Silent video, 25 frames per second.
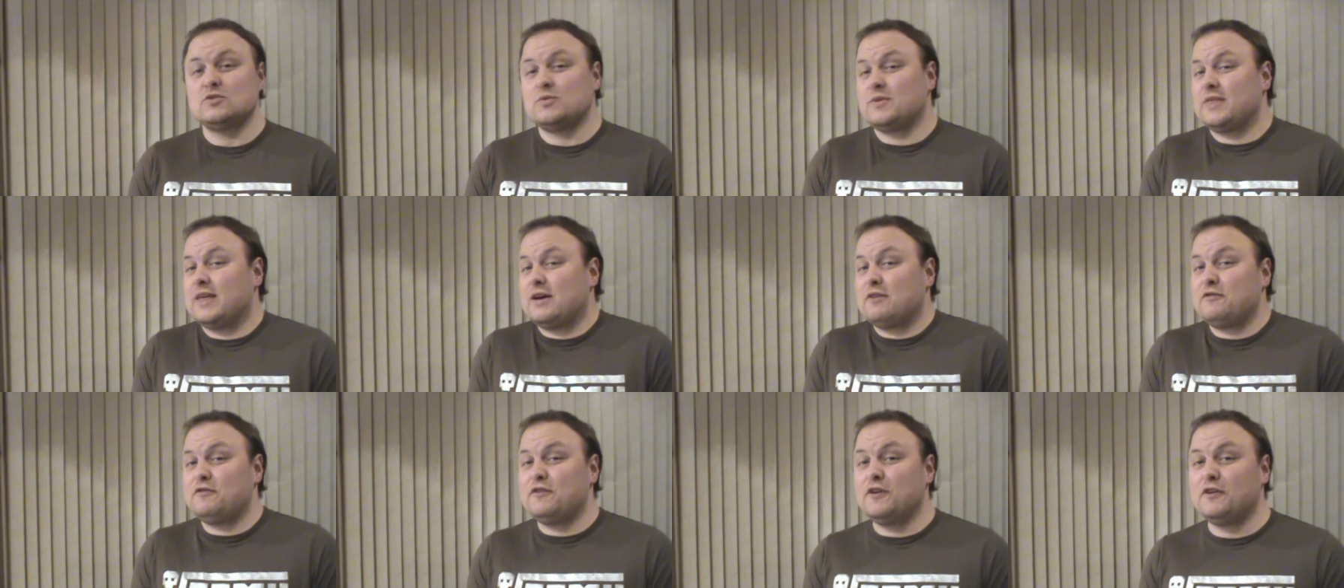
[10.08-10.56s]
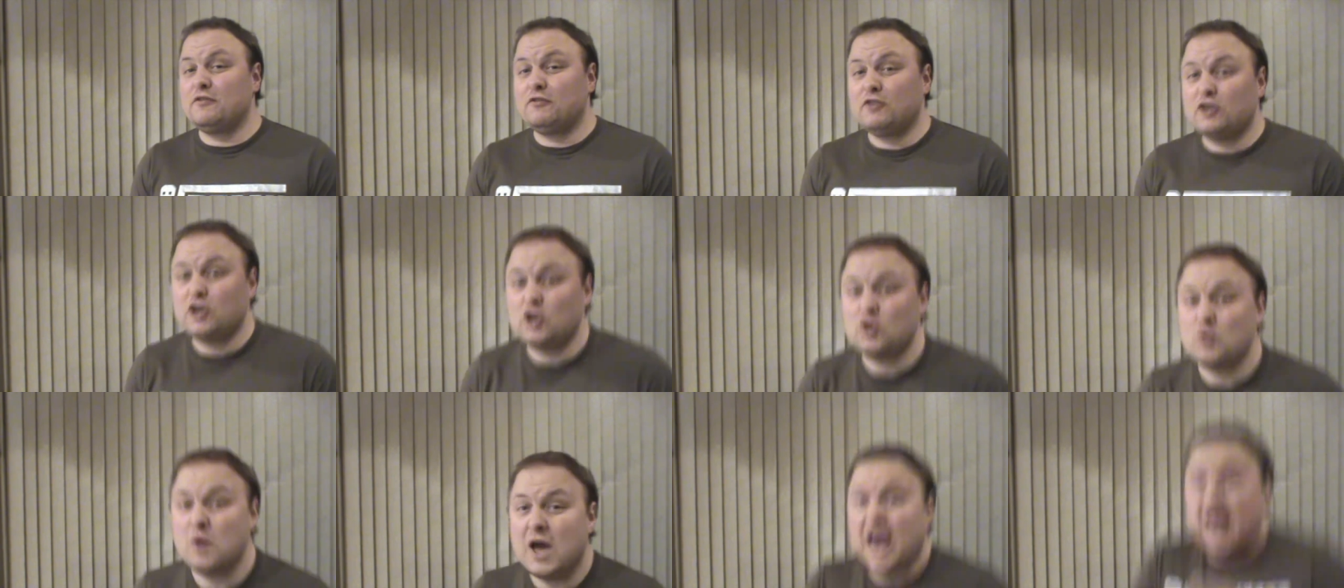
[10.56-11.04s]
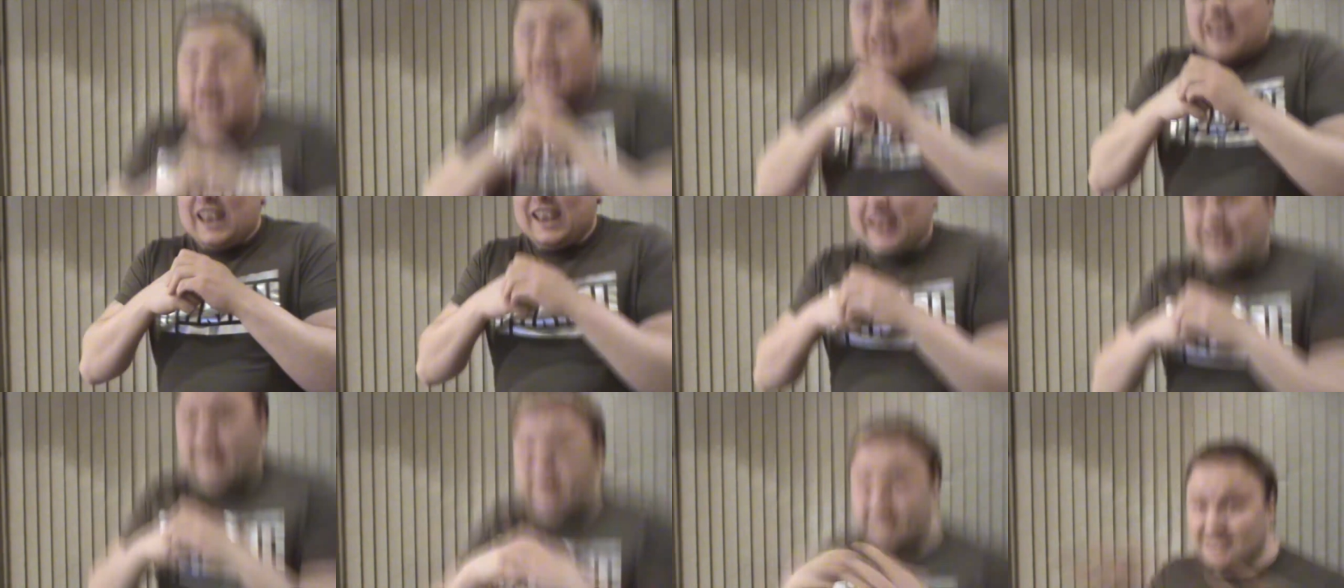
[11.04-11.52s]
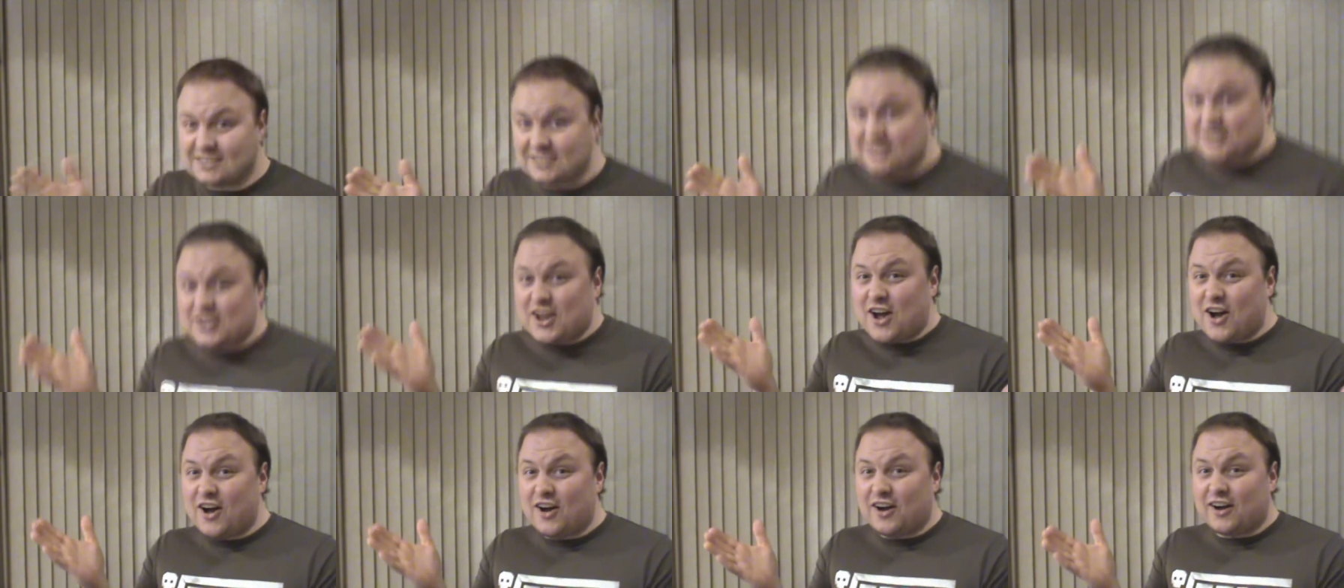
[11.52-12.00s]
So without further ado, let's
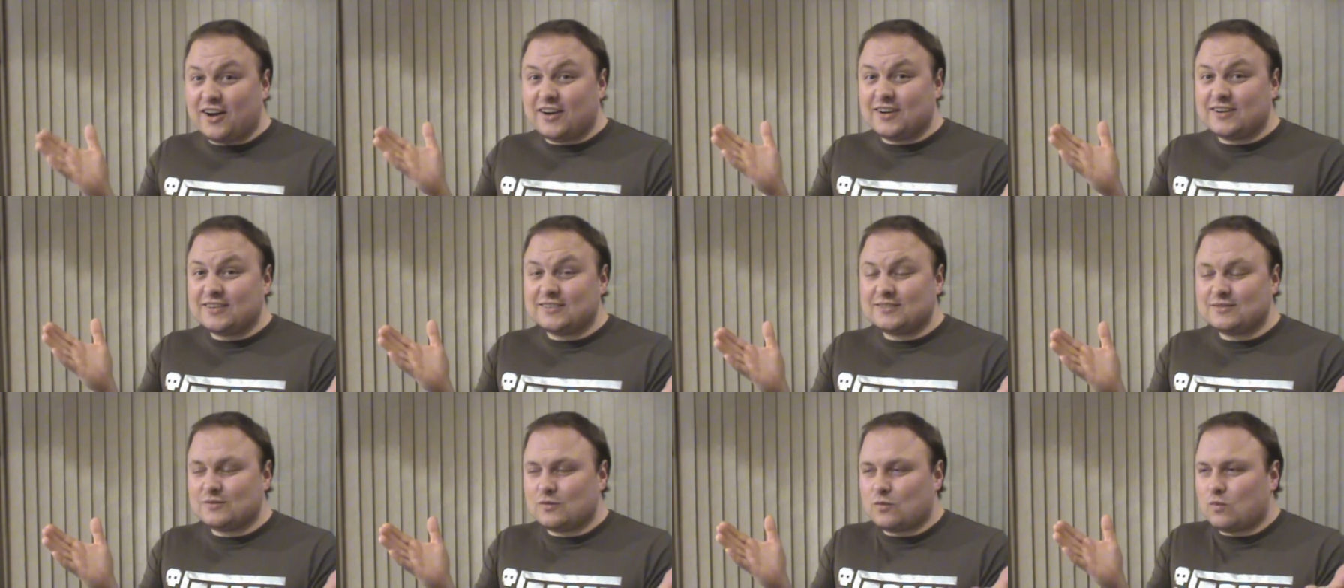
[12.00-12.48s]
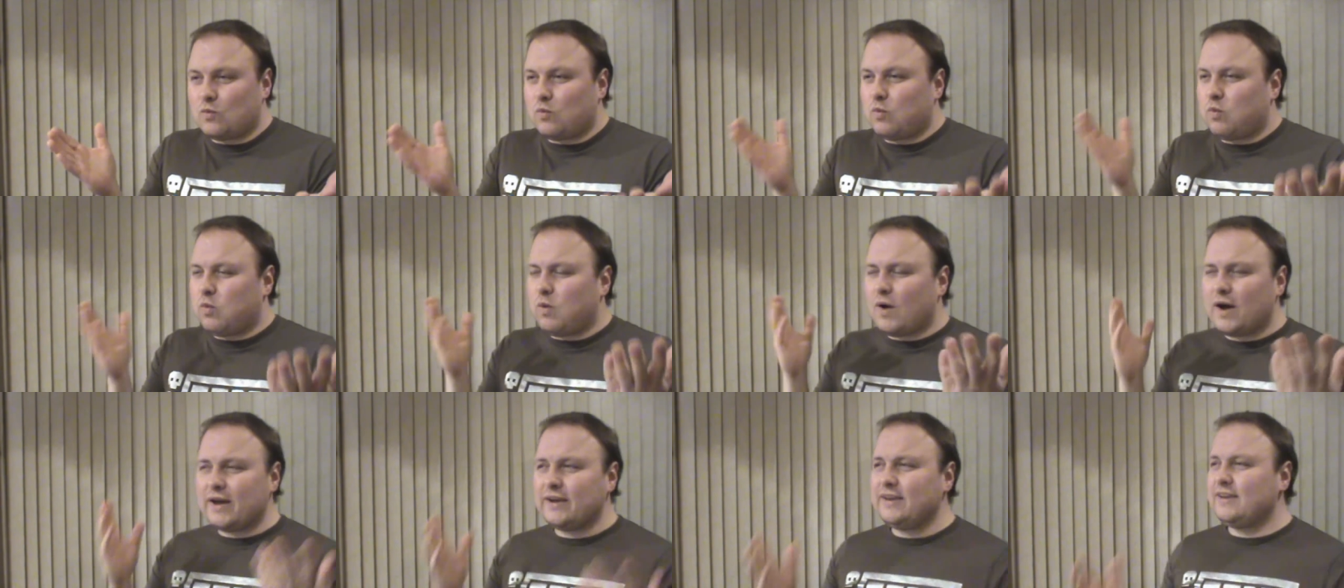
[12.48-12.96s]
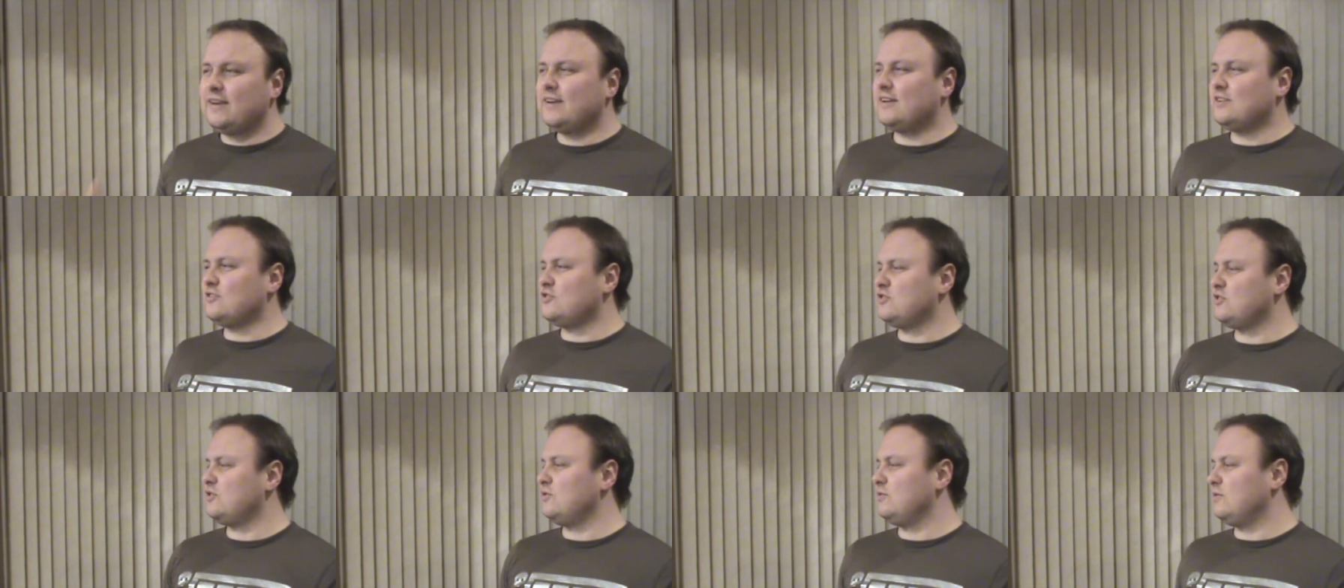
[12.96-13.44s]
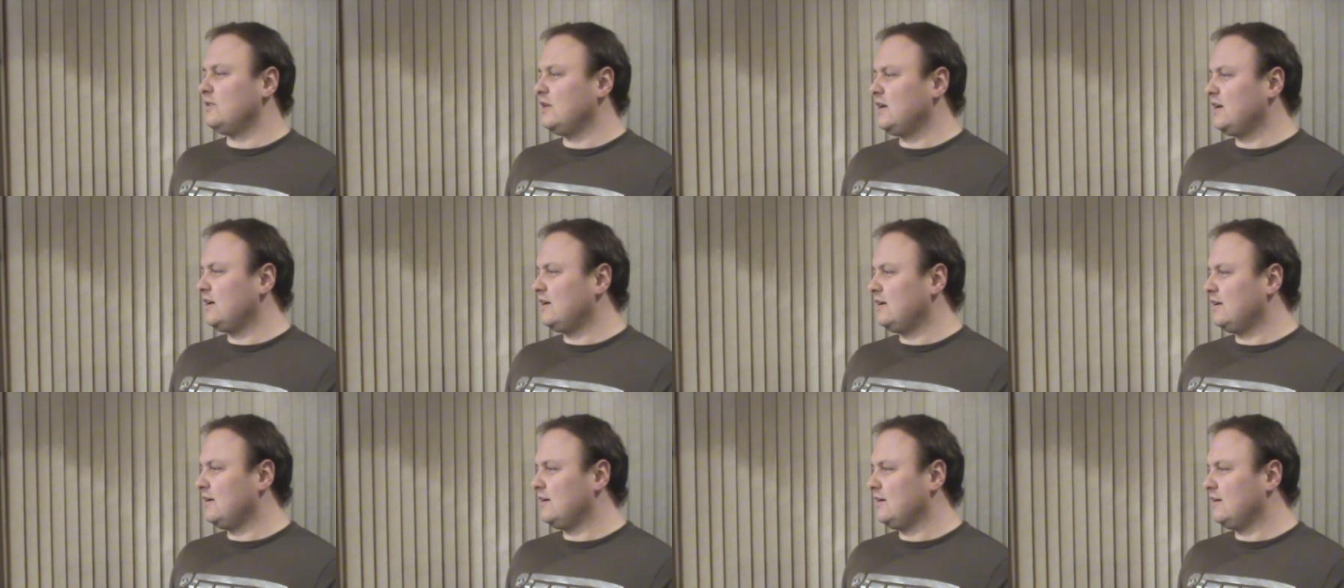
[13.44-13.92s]
start! Why did I just do
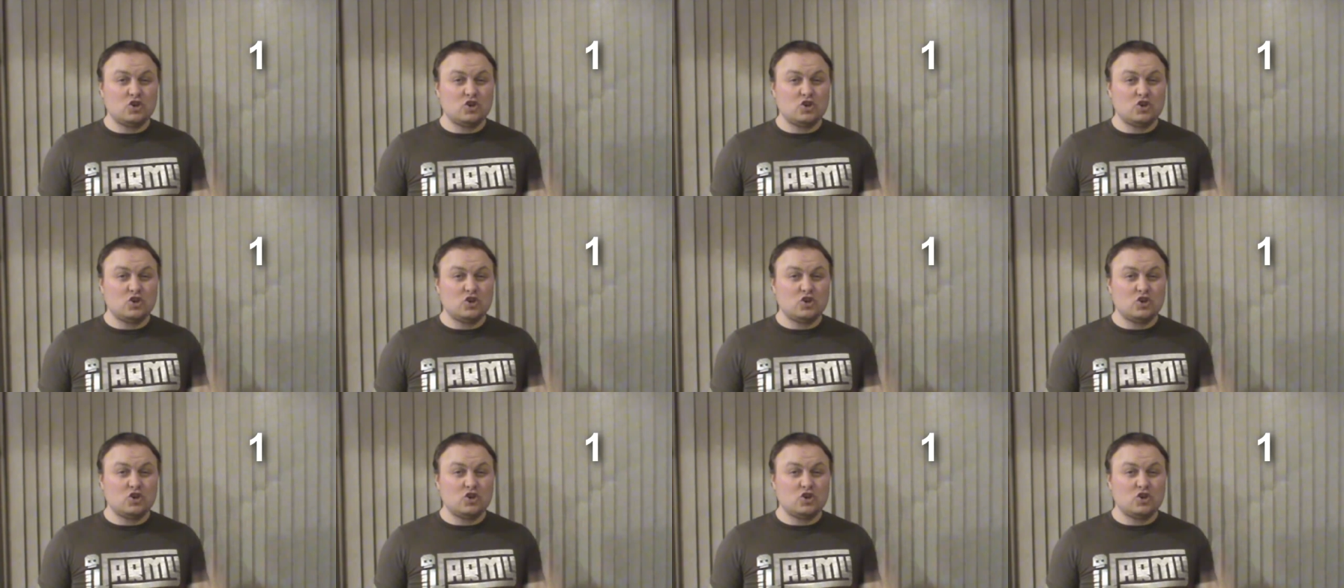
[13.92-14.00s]
that?